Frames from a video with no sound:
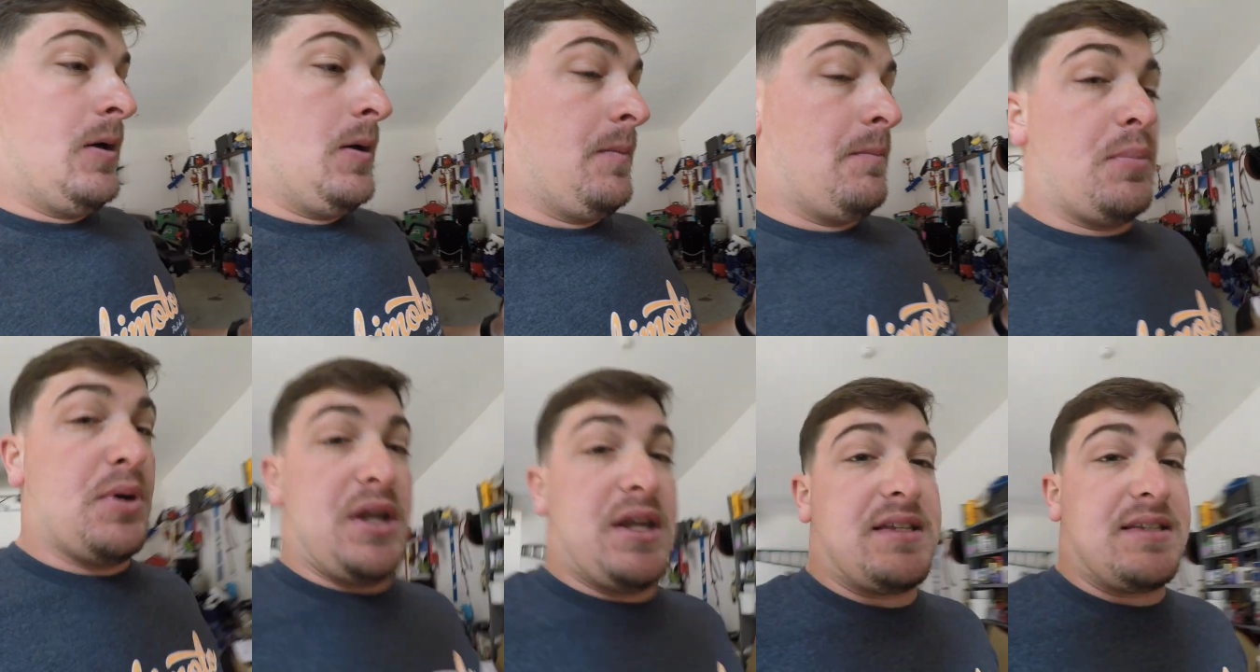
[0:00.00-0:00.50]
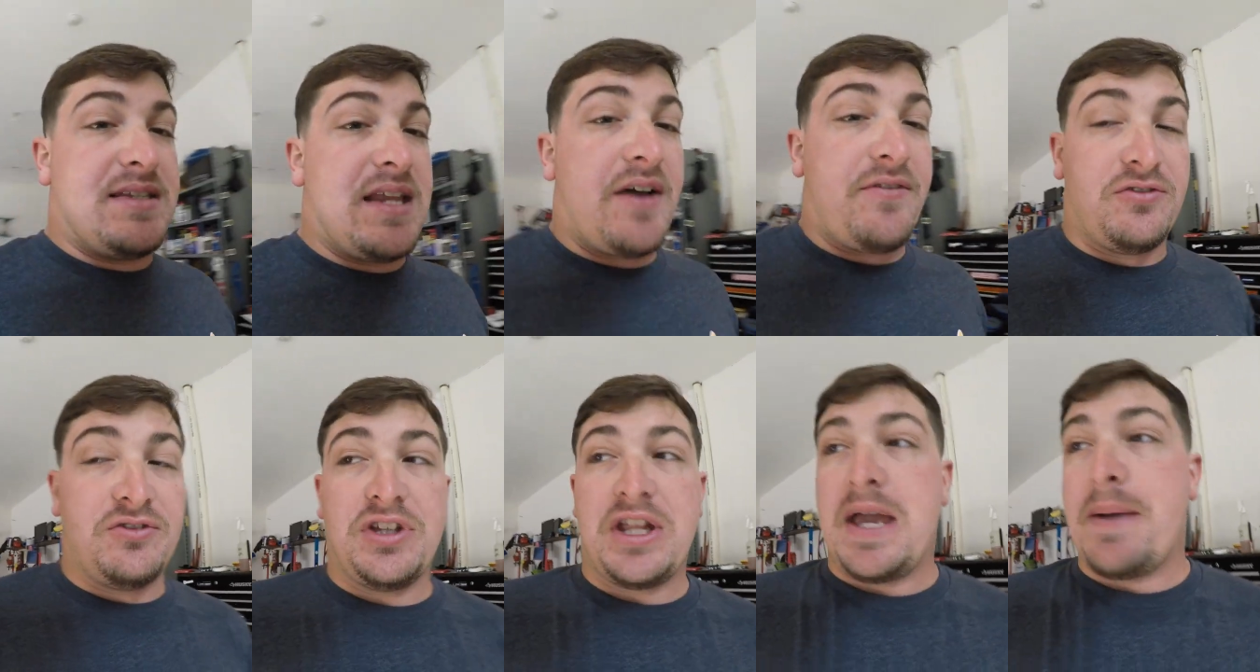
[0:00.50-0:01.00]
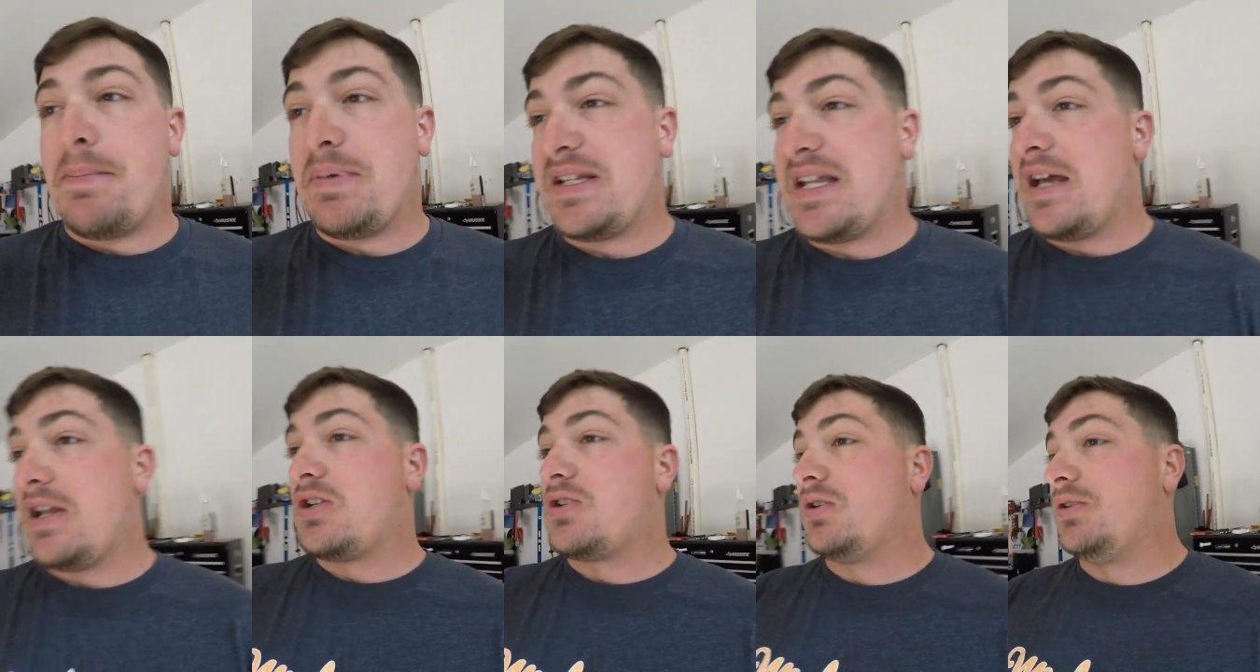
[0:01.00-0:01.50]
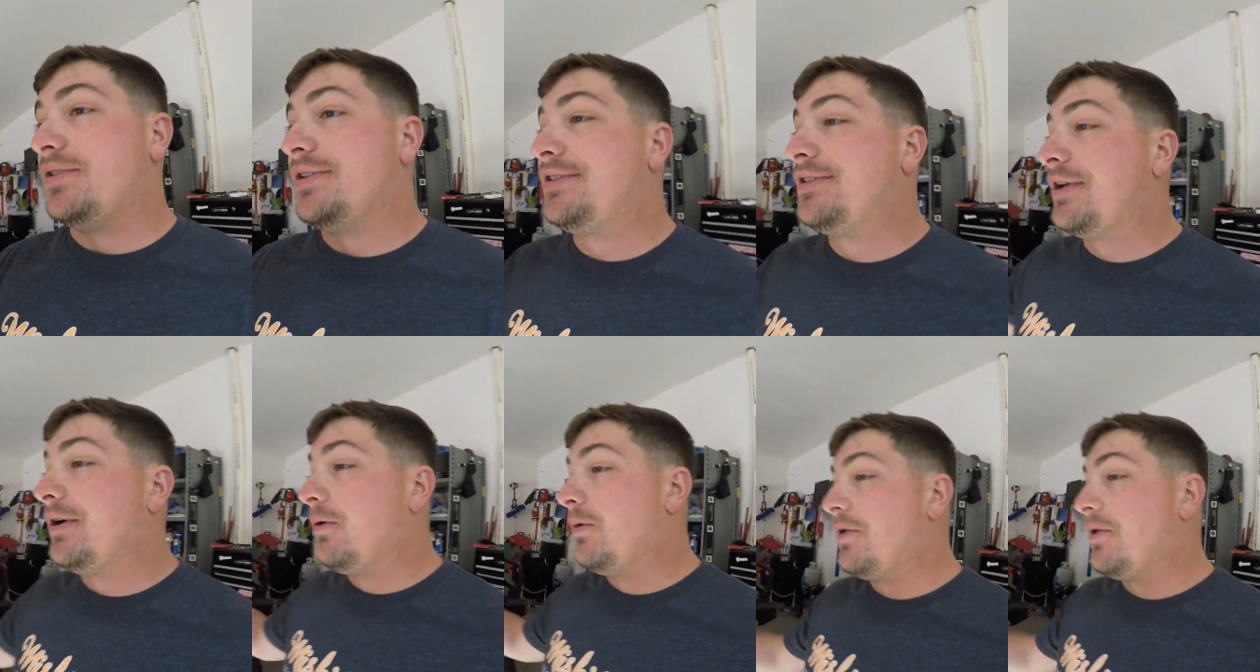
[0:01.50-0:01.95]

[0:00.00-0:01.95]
but it's definitely a potential. So,